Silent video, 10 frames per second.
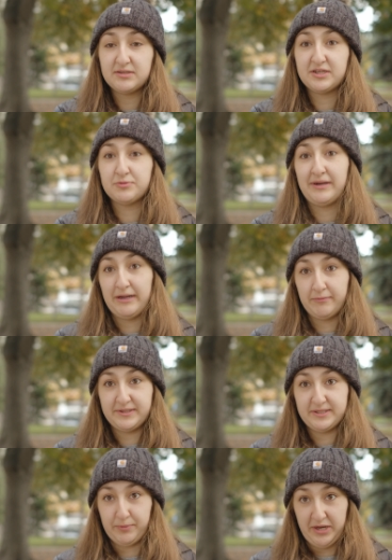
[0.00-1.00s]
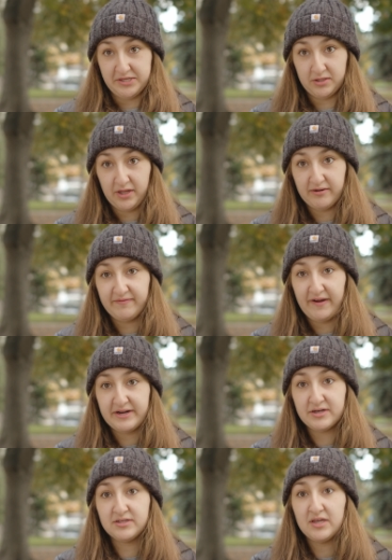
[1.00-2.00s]
because right now we suppress a lot of
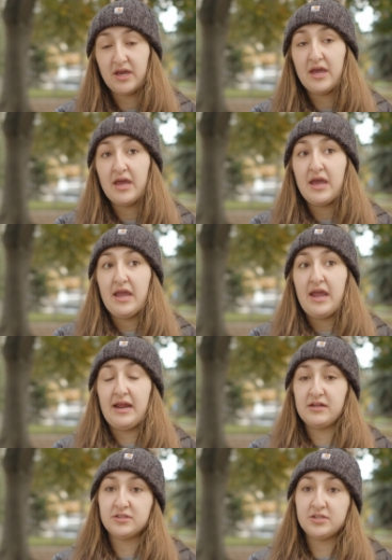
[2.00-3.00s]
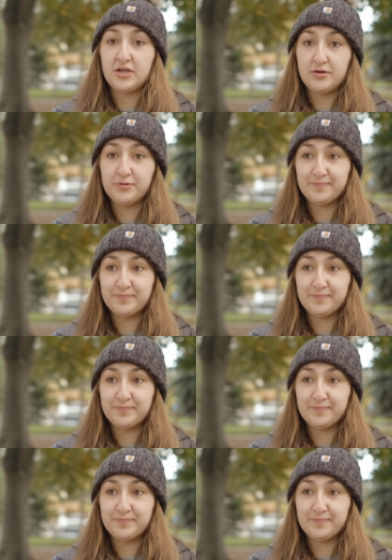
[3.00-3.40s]
fires. And so